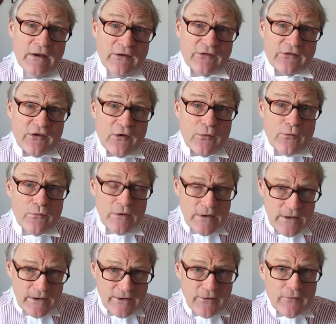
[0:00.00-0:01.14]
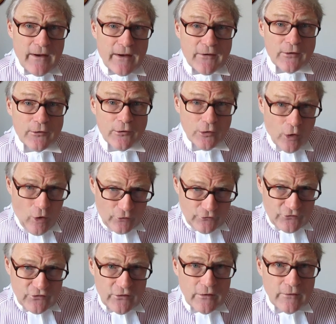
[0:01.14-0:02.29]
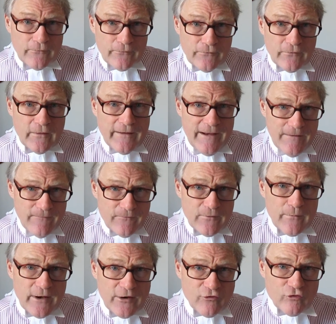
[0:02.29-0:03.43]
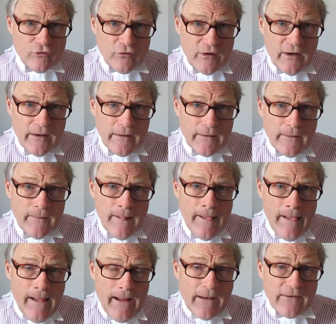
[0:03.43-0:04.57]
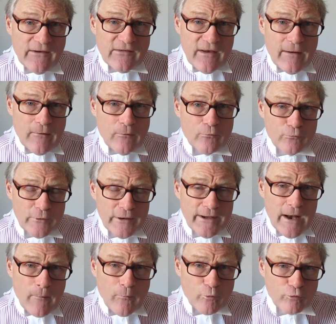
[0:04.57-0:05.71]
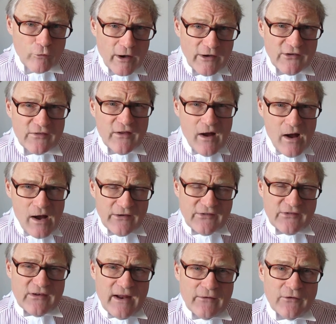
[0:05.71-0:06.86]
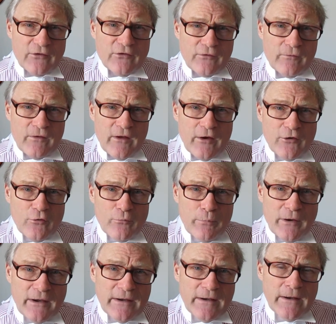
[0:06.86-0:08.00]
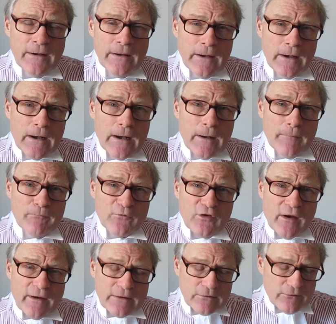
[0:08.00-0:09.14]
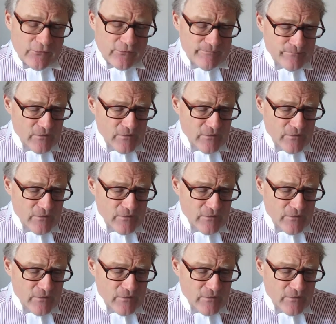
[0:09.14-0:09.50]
So you get a lot of information here, and it's really up right at the highest standards of the AUP titles.